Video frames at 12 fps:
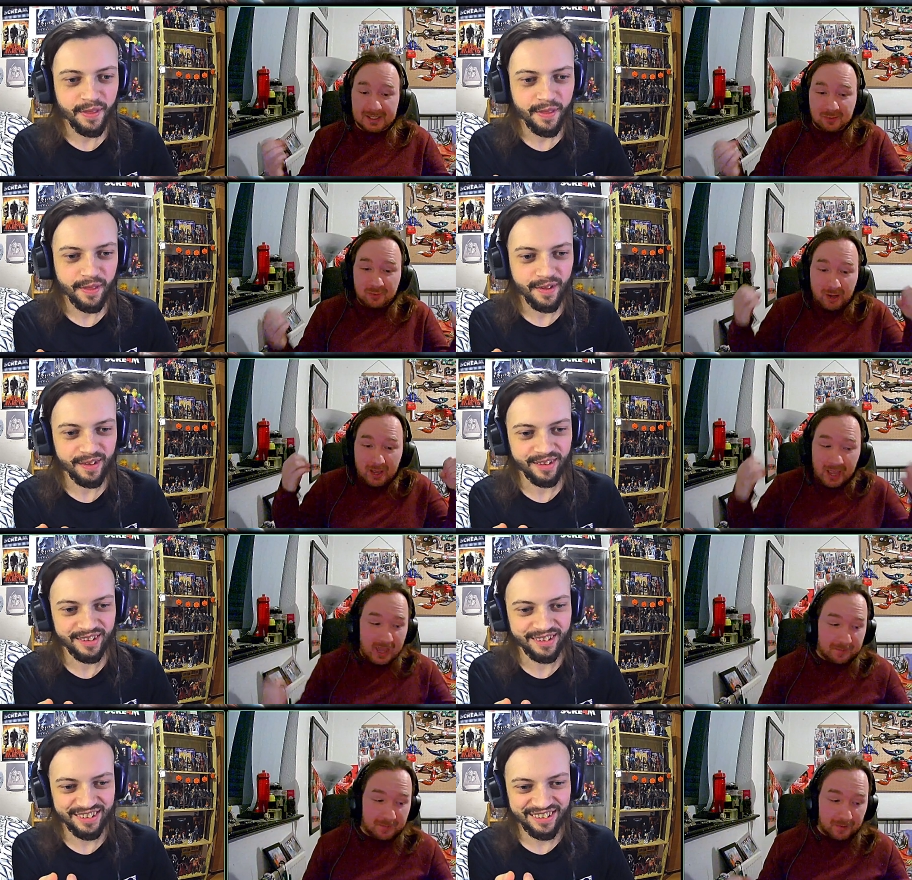Speaker 1: this is what I hate
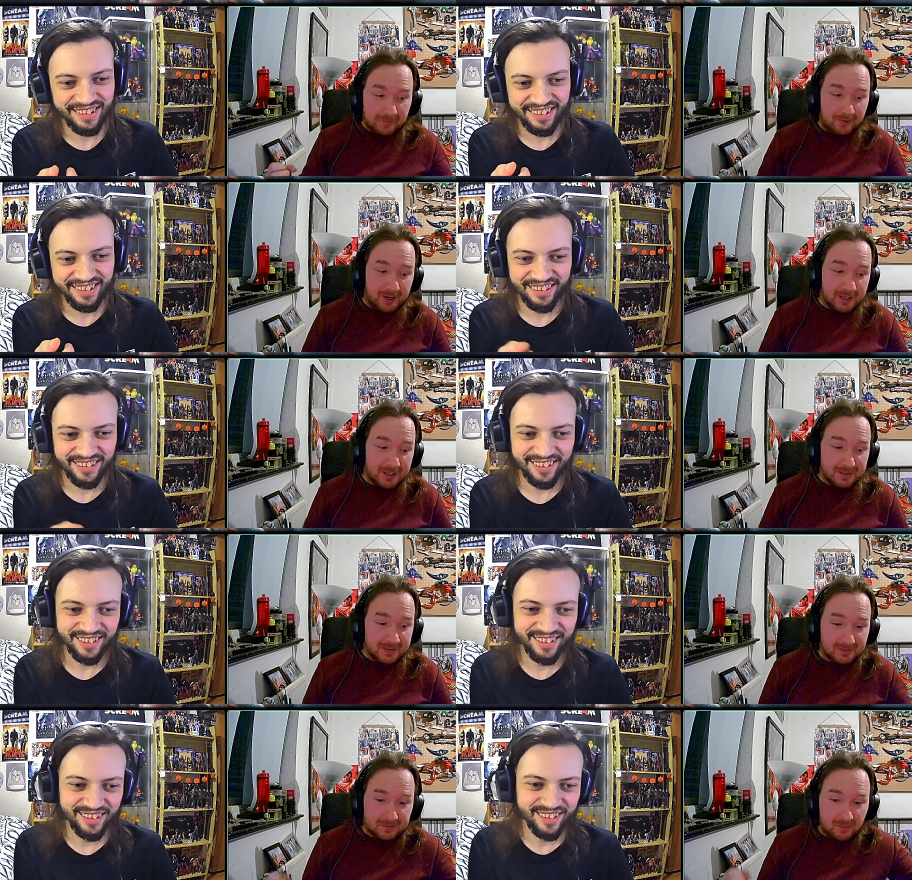about Freddy
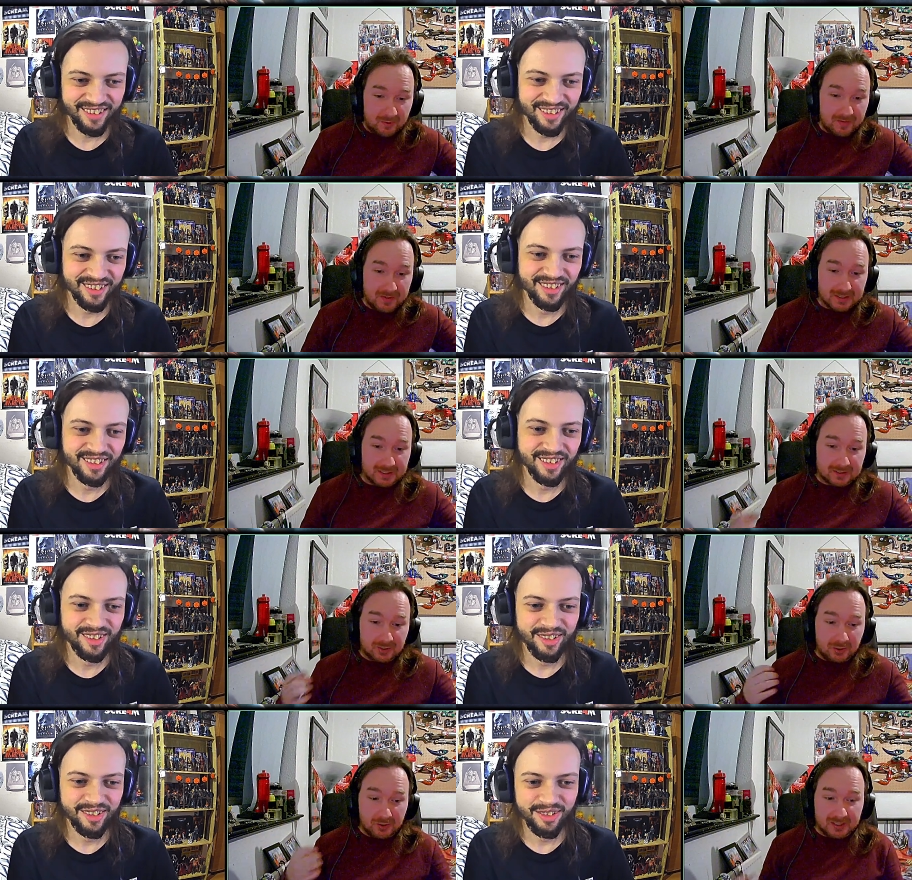movies. Like, it's
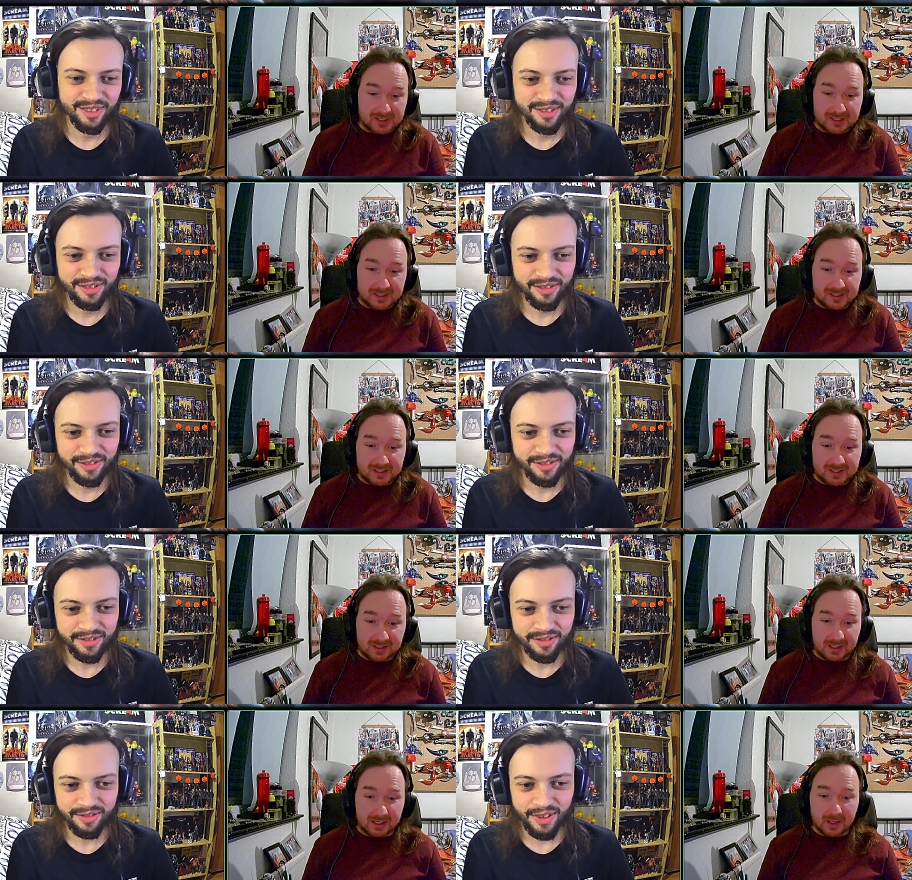no consistency.
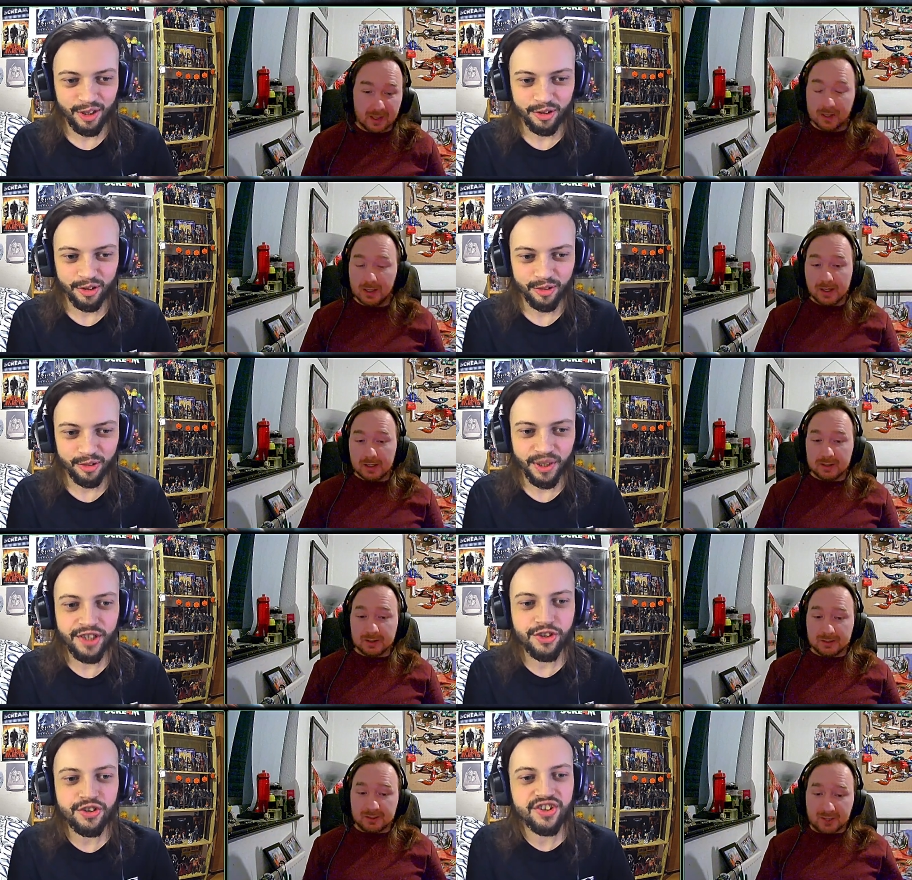Like,
Speaker 2: no,
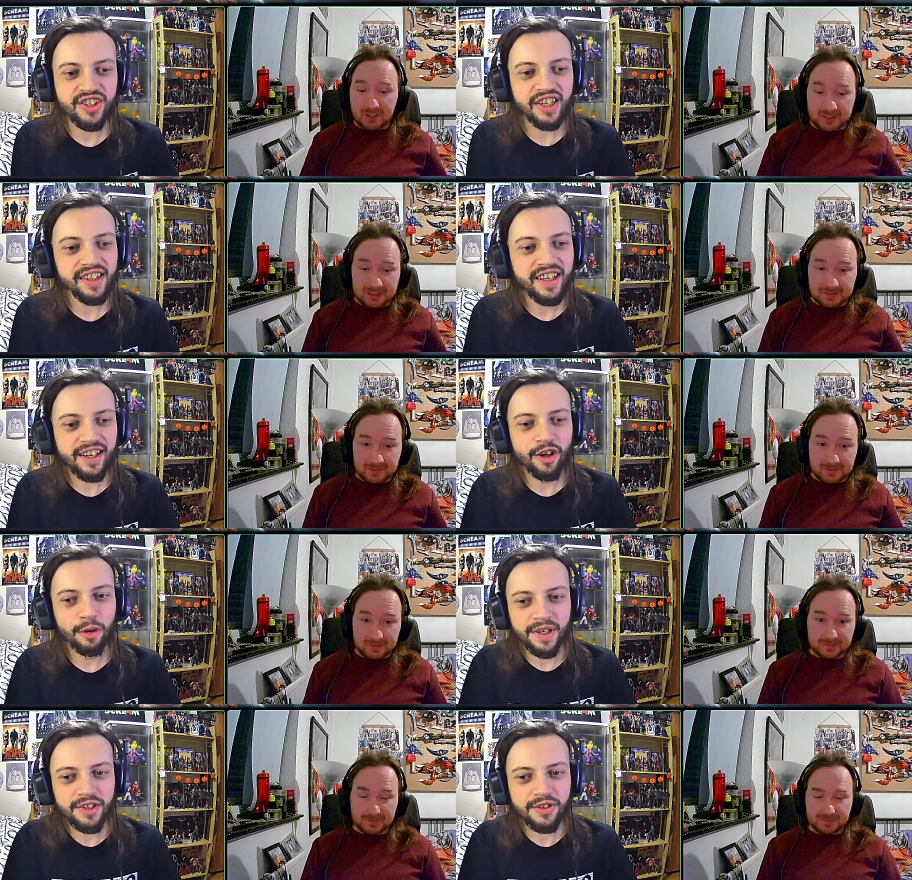but he's just selling it
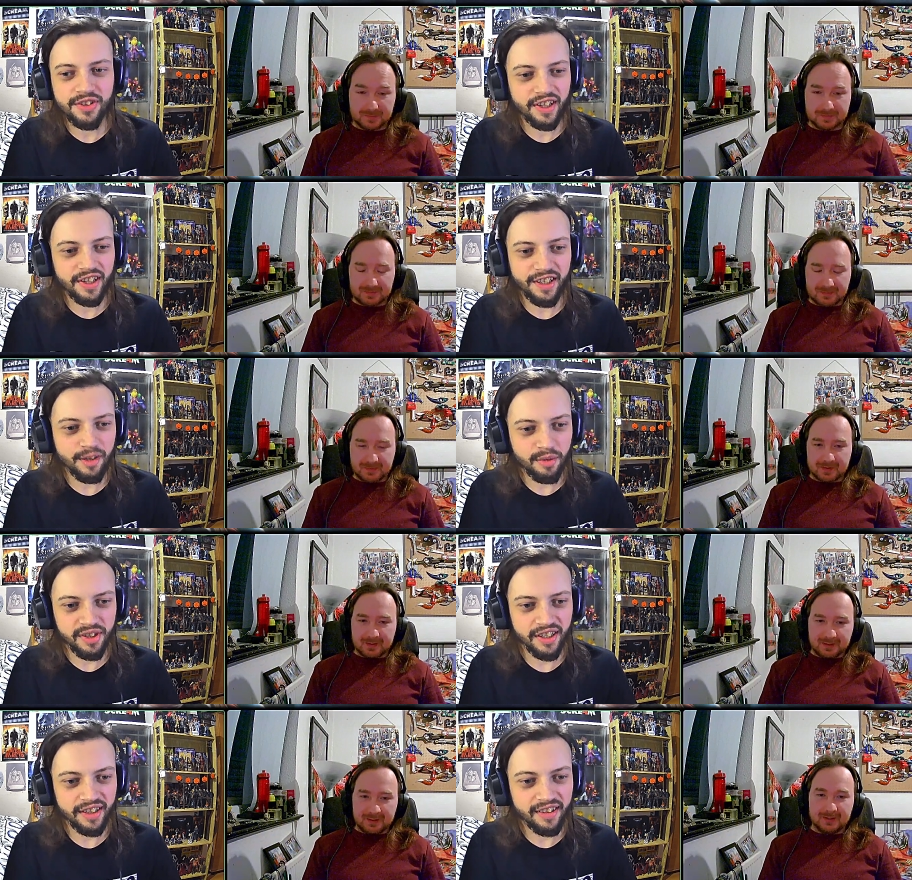though. He's just letting her
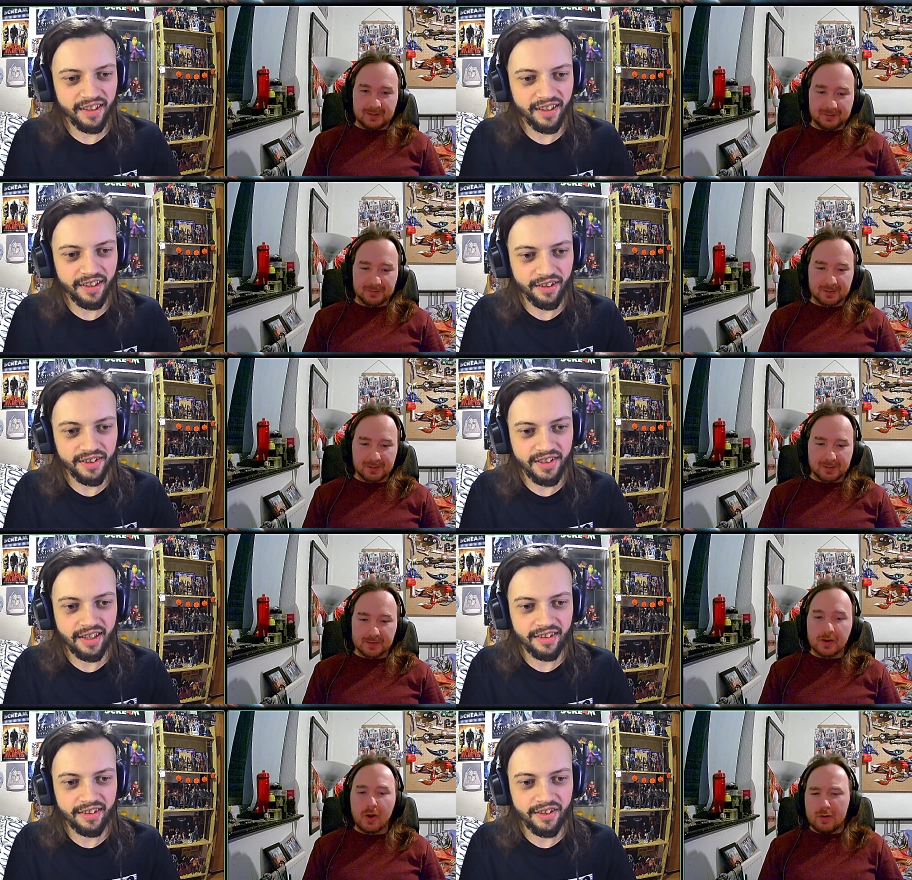pretend in it because
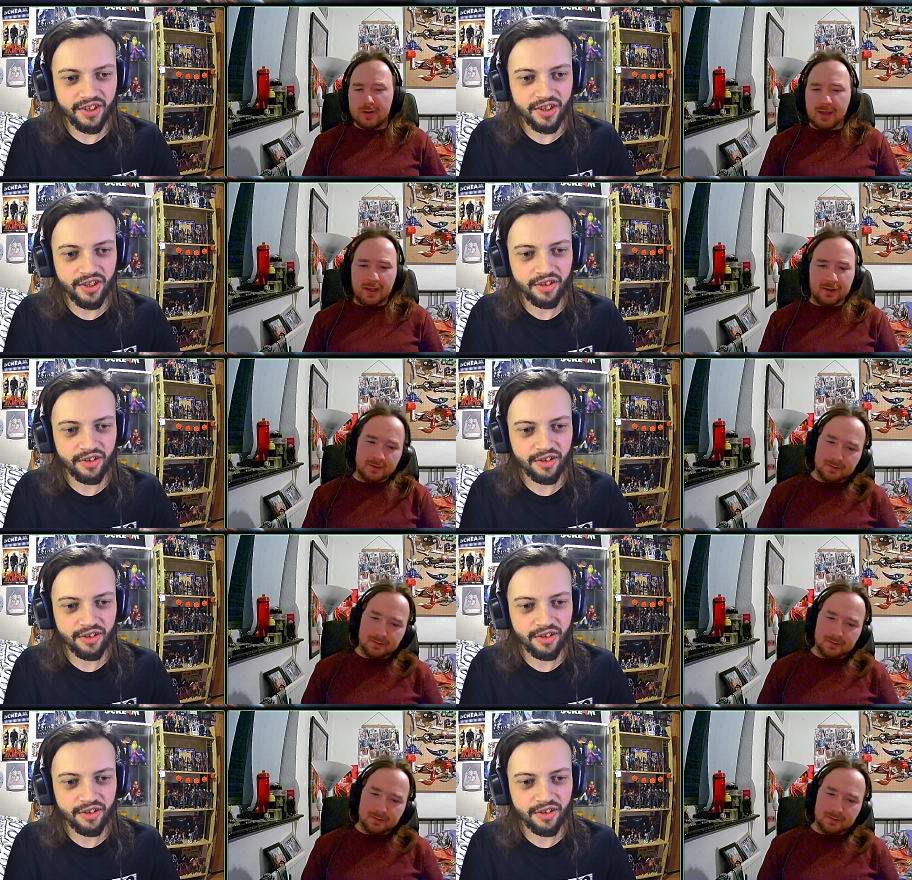then oh, yeah. she,